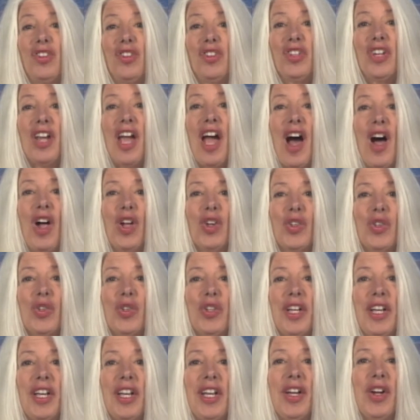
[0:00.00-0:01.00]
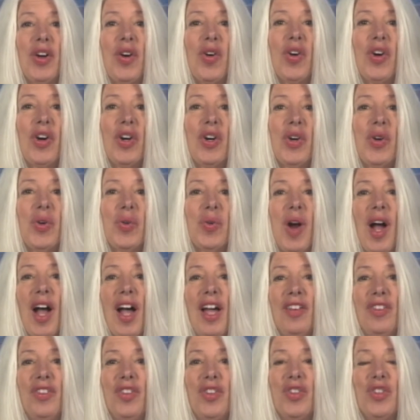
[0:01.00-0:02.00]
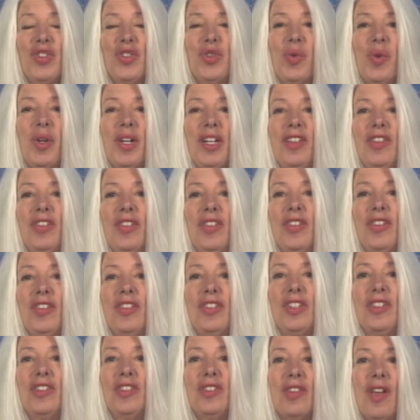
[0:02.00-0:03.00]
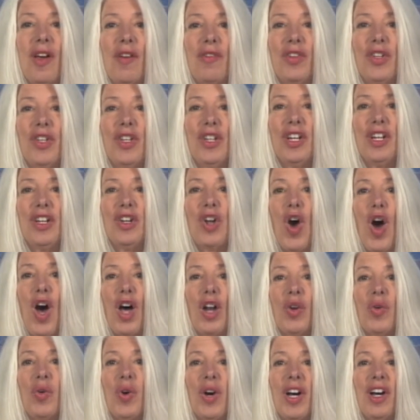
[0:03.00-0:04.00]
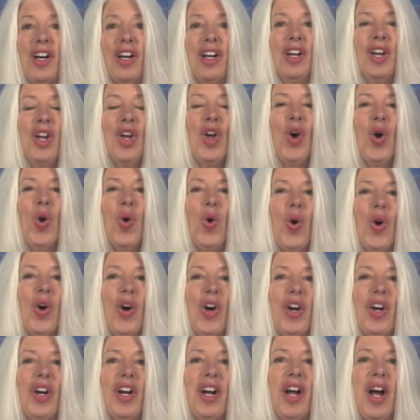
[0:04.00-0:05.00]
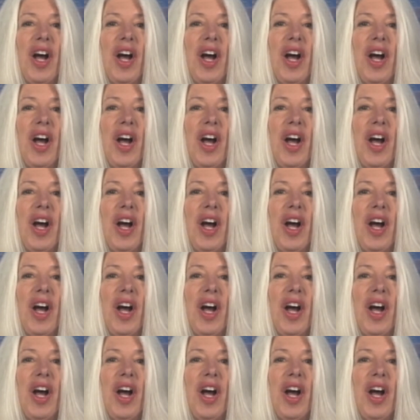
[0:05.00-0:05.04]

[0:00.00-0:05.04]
Calgary or Horizon 2067 in Ottawa or